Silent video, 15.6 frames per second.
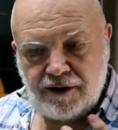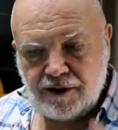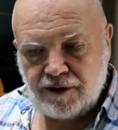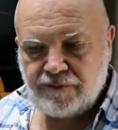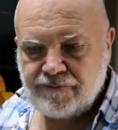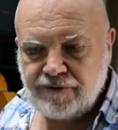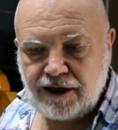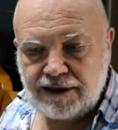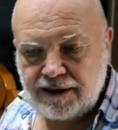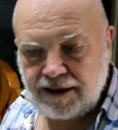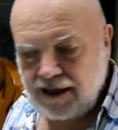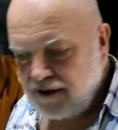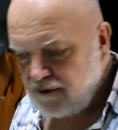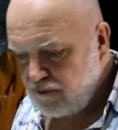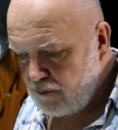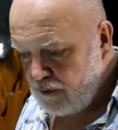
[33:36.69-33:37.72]
finding
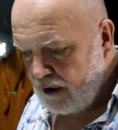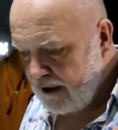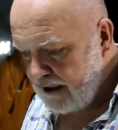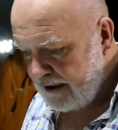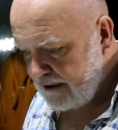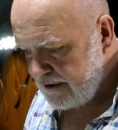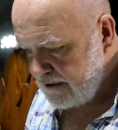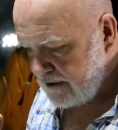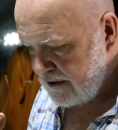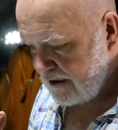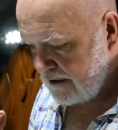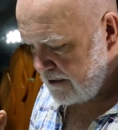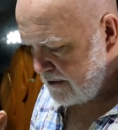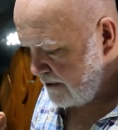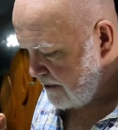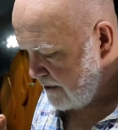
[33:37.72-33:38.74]
out why is
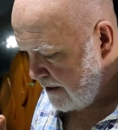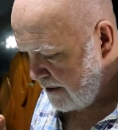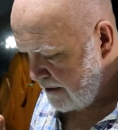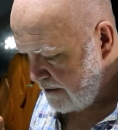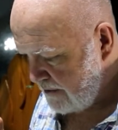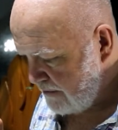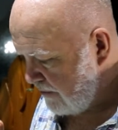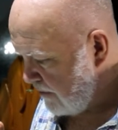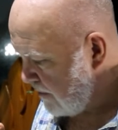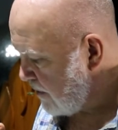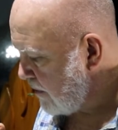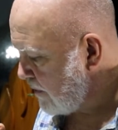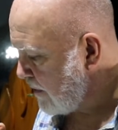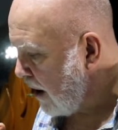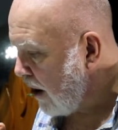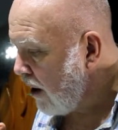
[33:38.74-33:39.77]

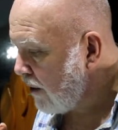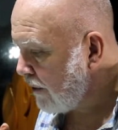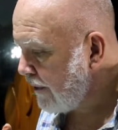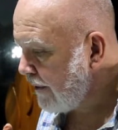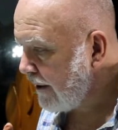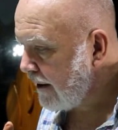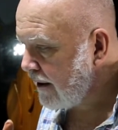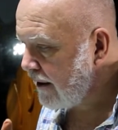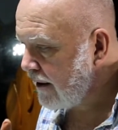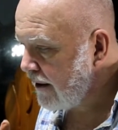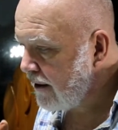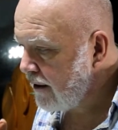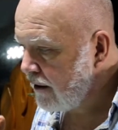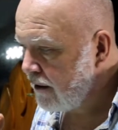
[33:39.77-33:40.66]
the hard thing here.